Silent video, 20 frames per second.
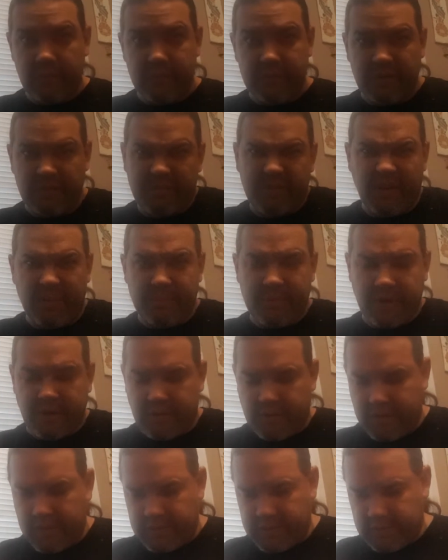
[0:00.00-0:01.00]
Sometimes hair
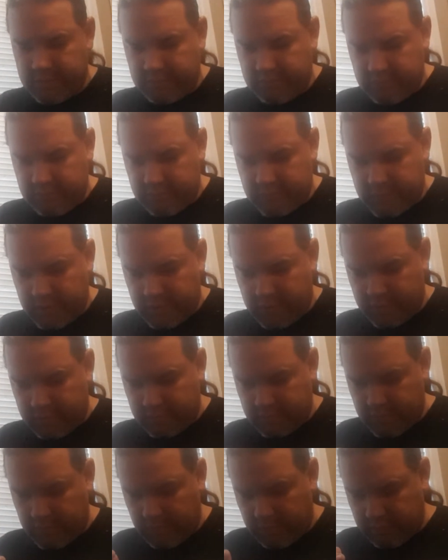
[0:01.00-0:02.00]
gets kind of,
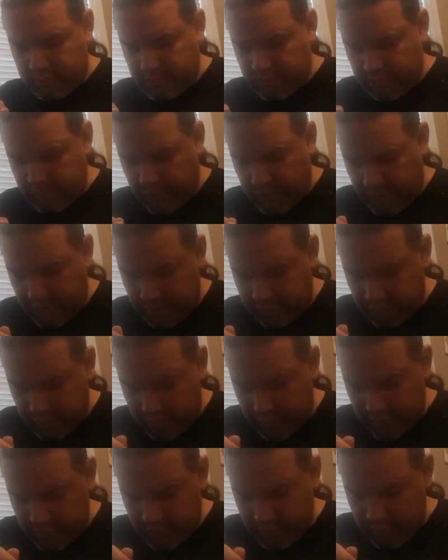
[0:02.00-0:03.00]
you know,
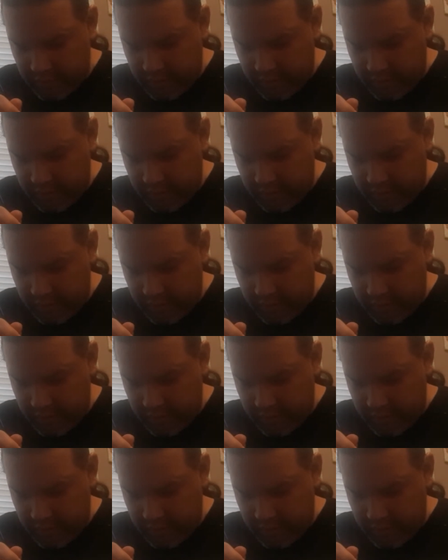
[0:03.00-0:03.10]
everywhere.